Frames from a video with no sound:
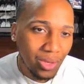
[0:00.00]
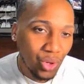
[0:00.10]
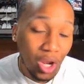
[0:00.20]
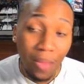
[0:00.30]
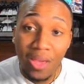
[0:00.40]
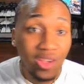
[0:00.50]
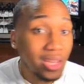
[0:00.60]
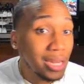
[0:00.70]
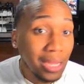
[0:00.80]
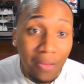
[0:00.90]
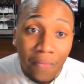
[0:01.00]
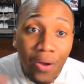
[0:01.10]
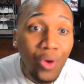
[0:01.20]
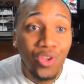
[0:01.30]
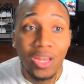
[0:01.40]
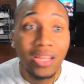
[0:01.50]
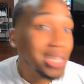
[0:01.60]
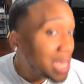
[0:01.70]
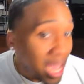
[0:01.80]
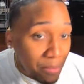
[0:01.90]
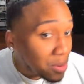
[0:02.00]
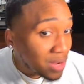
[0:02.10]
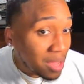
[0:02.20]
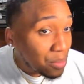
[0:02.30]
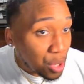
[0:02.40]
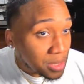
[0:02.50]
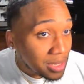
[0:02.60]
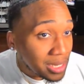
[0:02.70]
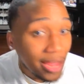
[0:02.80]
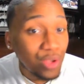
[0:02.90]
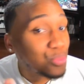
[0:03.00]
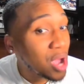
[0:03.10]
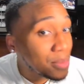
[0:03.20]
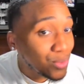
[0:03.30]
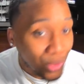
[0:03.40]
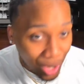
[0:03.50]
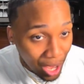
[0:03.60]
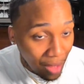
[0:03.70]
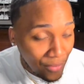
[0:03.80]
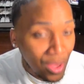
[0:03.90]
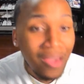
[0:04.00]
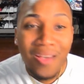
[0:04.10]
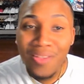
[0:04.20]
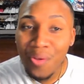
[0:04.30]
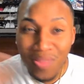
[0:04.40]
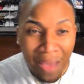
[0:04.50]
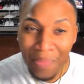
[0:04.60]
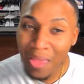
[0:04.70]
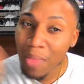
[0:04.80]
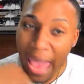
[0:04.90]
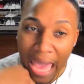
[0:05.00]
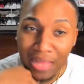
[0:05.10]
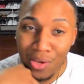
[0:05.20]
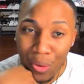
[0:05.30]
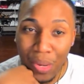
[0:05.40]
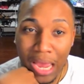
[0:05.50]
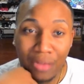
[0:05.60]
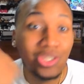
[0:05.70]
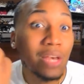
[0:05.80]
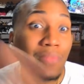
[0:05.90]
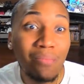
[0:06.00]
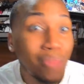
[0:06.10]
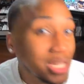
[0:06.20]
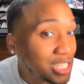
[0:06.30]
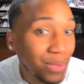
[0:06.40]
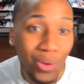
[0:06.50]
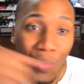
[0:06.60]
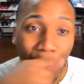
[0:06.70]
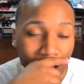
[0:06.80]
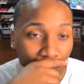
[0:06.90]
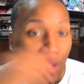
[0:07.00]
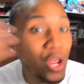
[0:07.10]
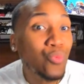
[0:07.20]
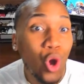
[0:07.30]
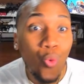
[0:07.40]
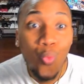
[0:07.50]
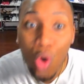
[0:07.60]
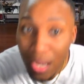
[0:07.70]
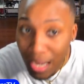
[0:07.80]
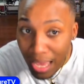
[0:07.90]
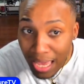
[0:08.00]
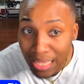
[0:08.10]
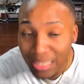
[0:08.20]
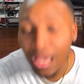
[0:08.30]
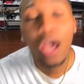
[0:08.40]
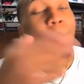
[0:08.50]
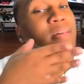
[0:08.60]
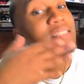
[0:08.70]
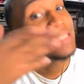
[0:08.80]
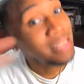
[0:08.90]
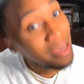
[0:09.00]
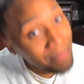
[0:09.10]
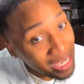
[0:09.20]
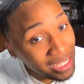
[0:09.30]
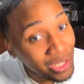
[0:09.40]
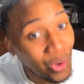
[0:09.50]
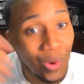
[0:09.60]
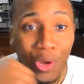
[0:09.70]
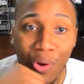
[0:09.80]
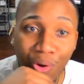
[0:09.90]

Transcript: You know what I mean? She deleted photos. She didn't tell you happy birthday publicly like she probably would have. So something had to go down. Something must be going on. We don't know what it is, but something is going on.